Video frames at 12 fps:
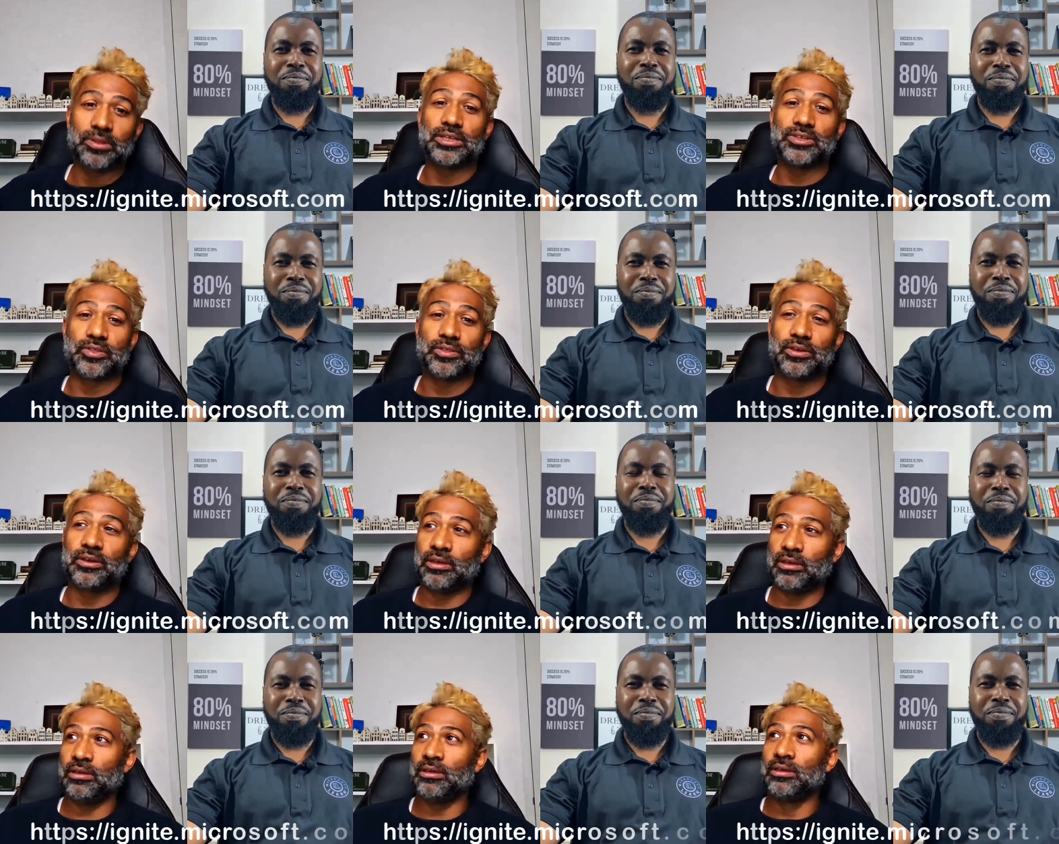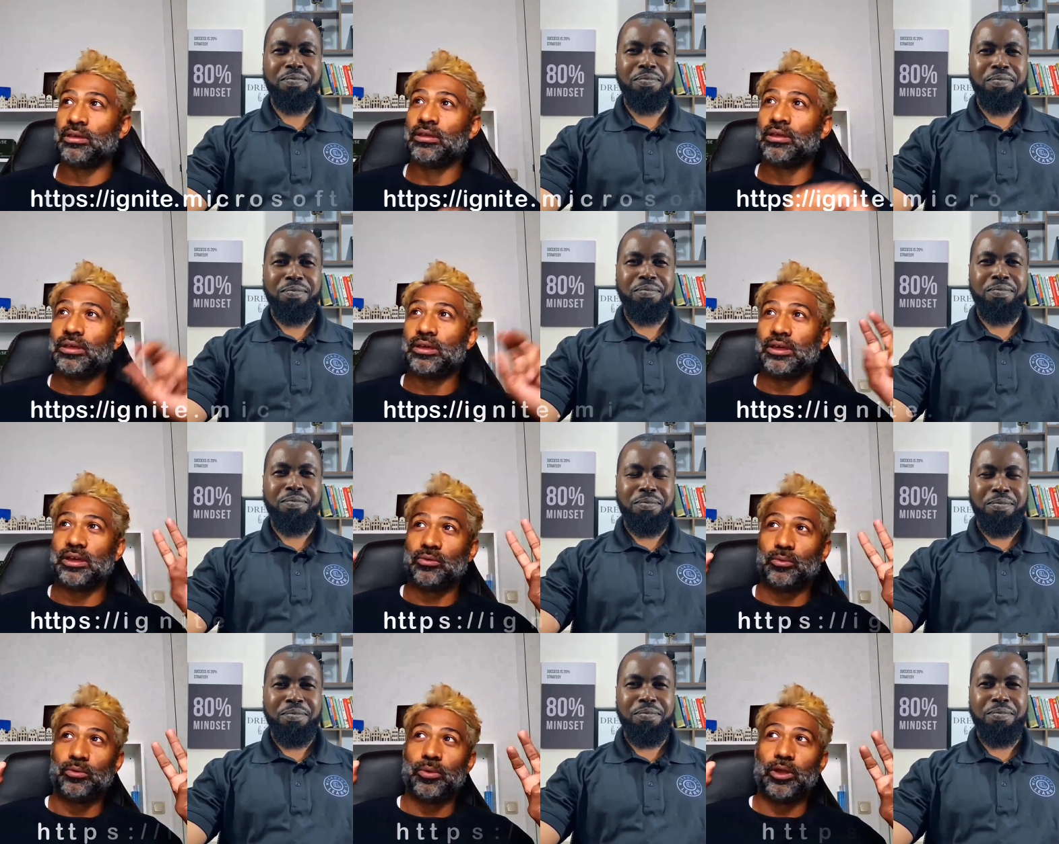Speaker 1: There's the uh,
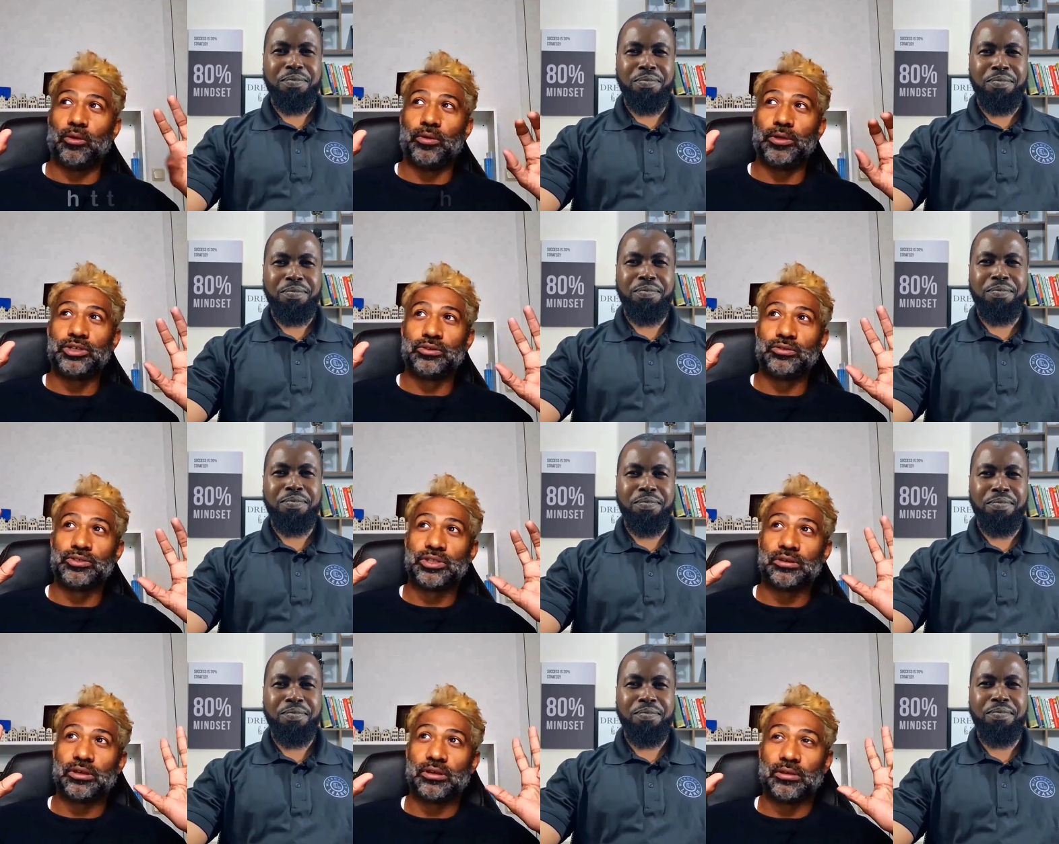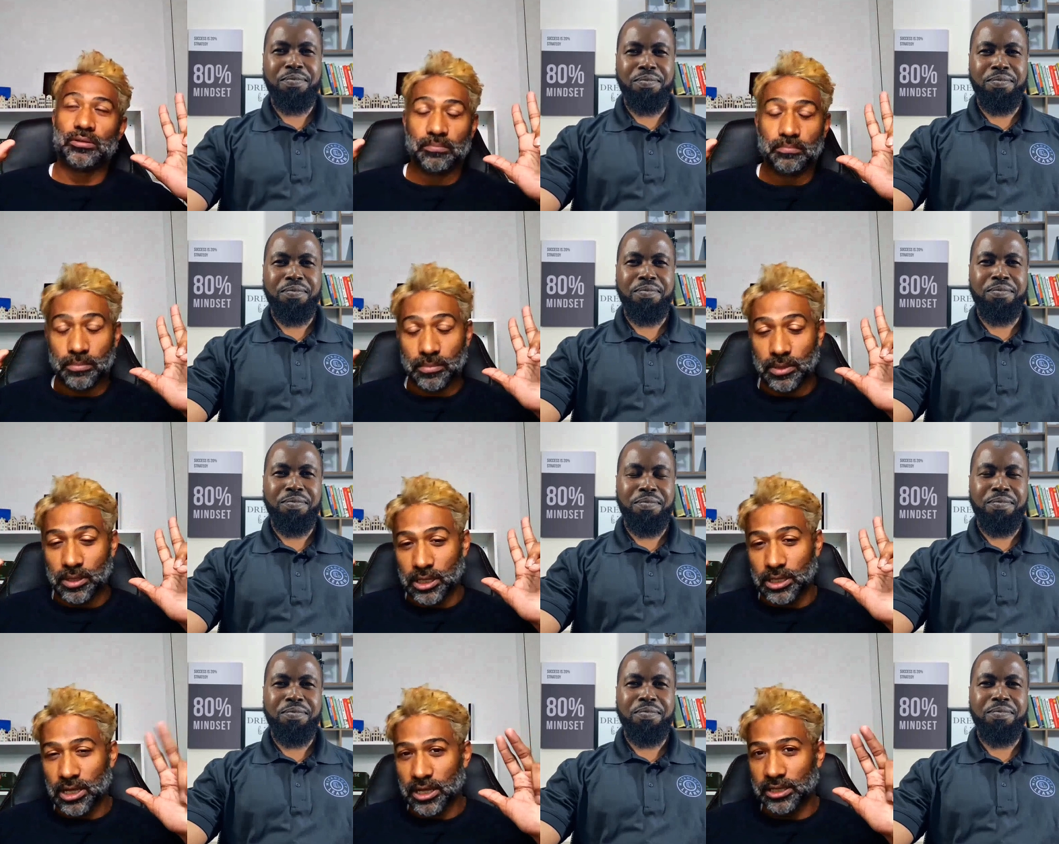where we always use the
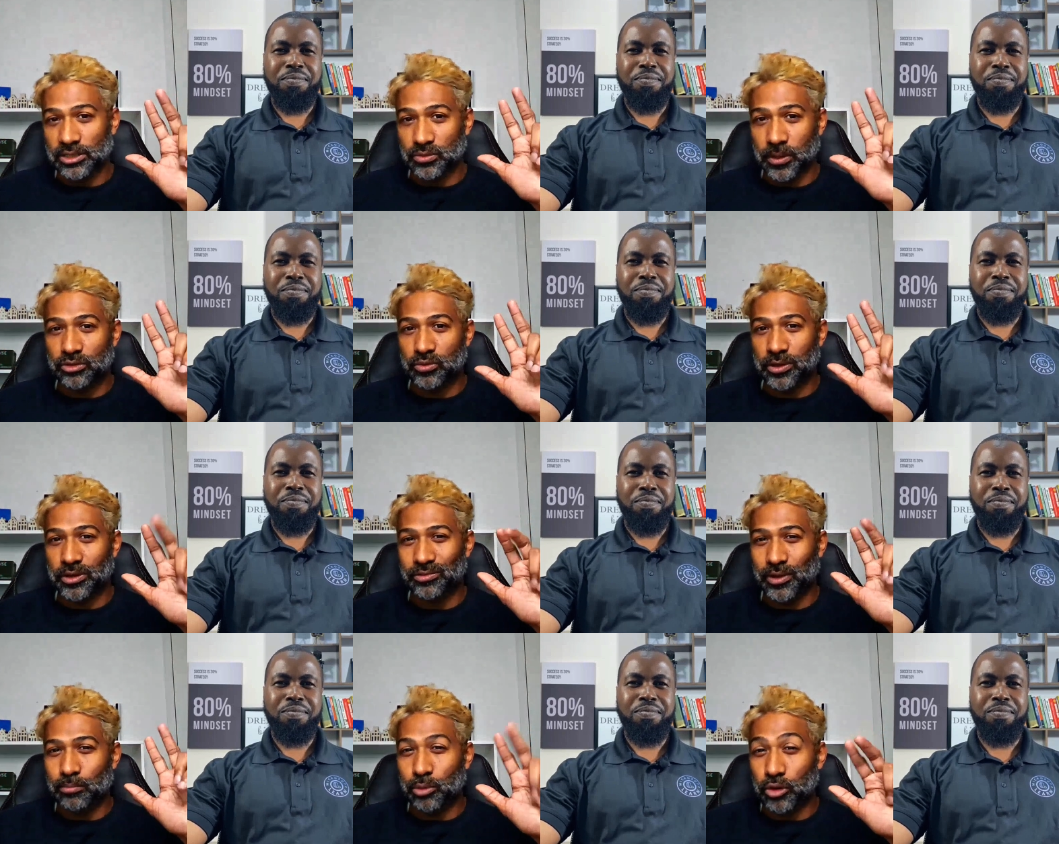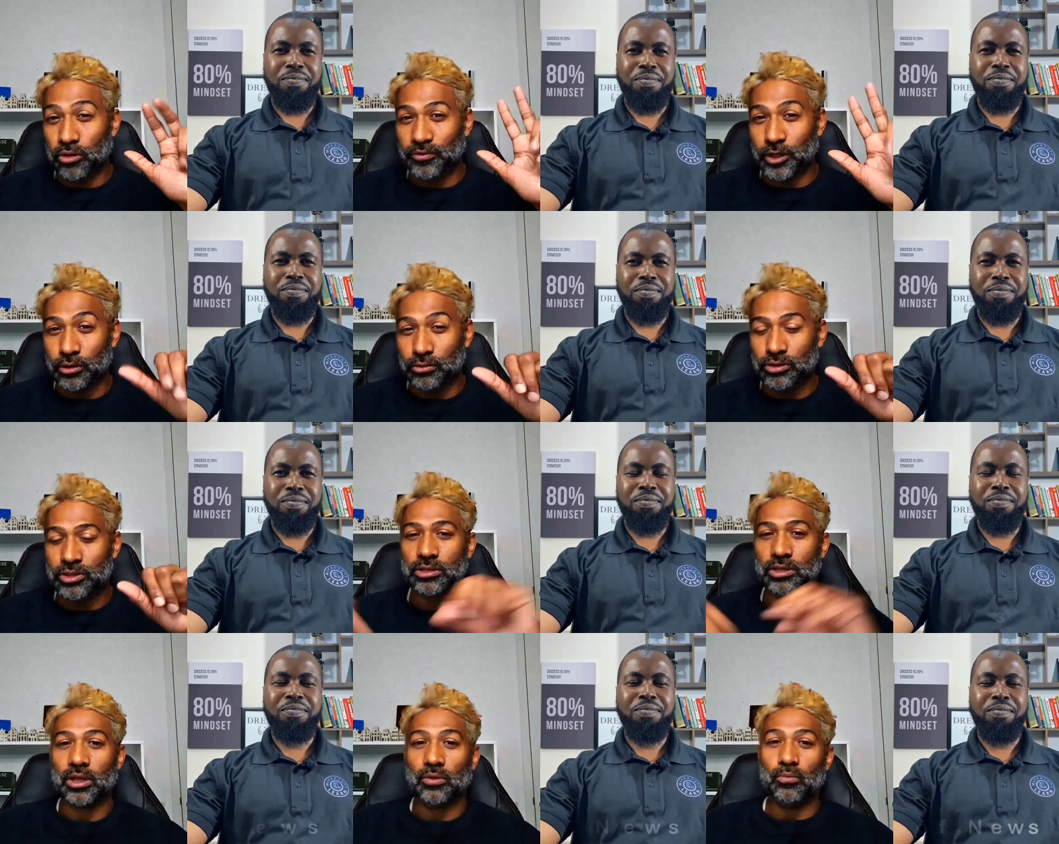Ignite 2023 Book of News
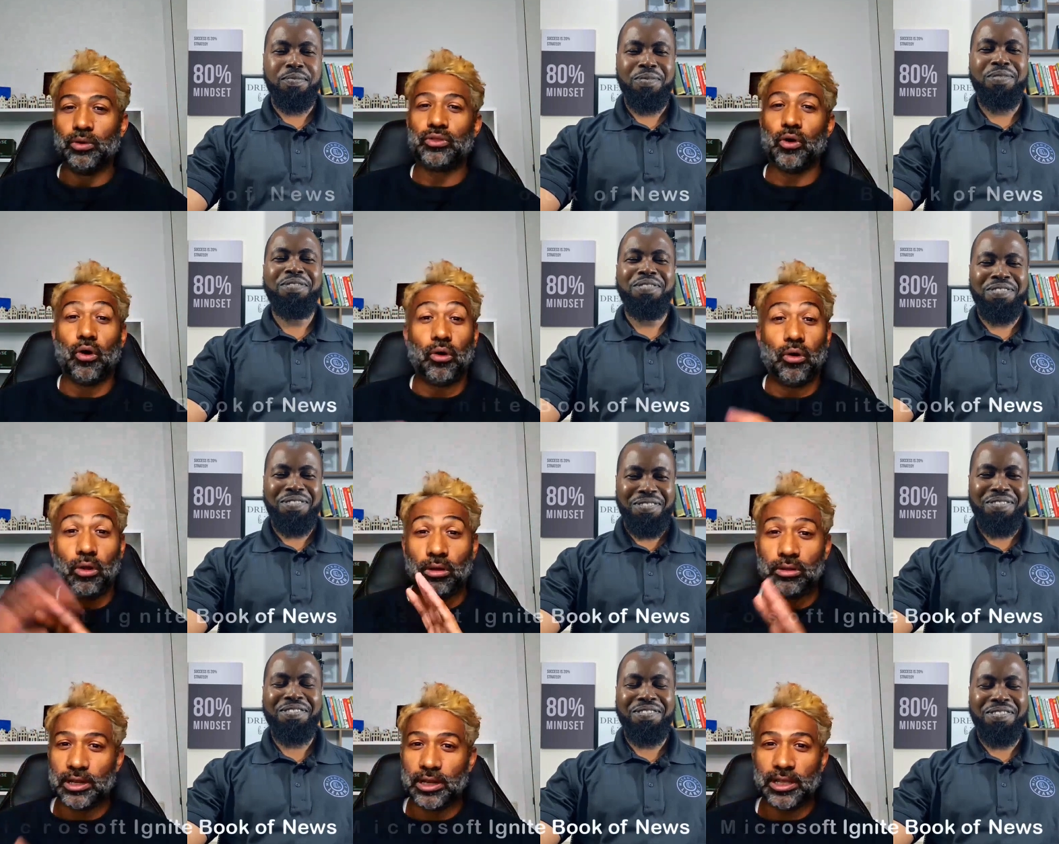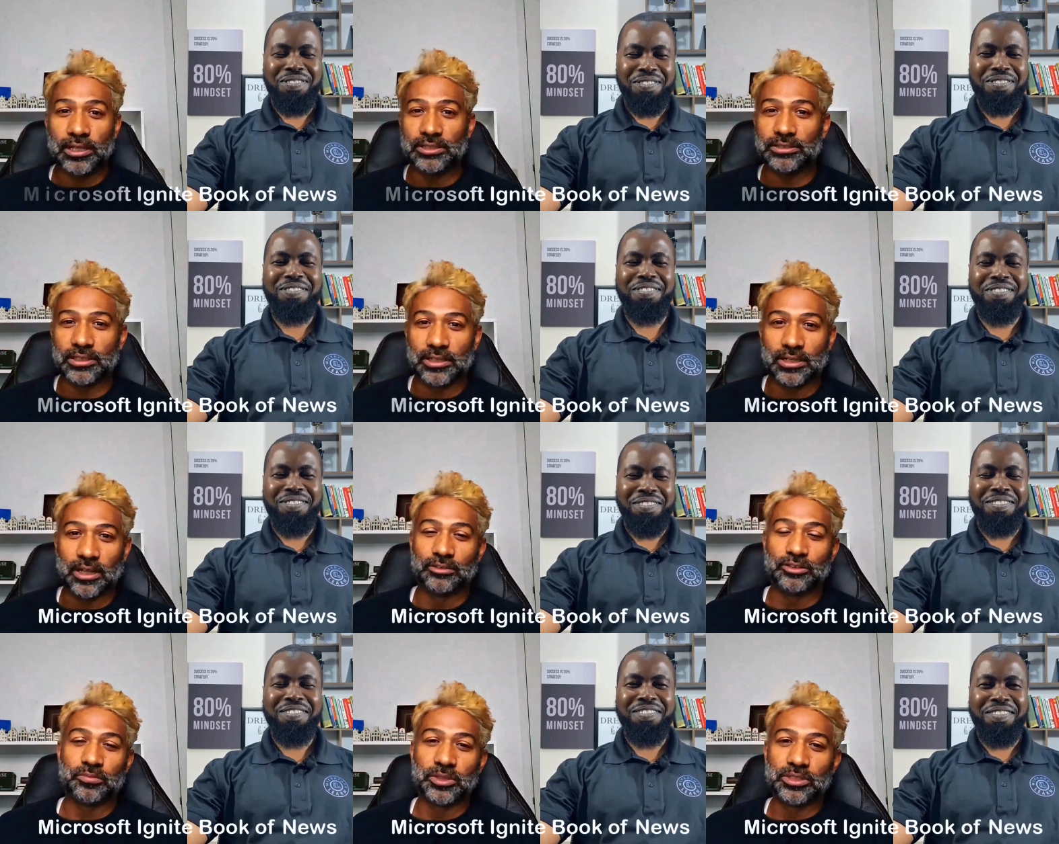with all the latest
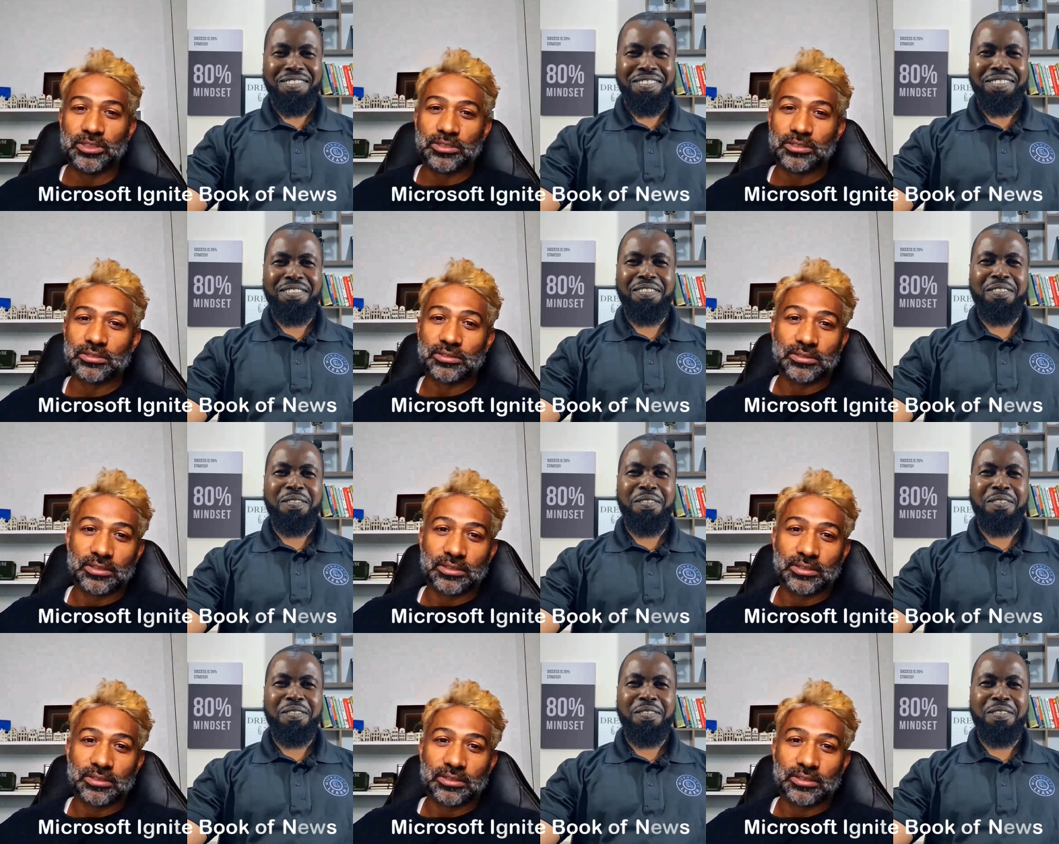announcements.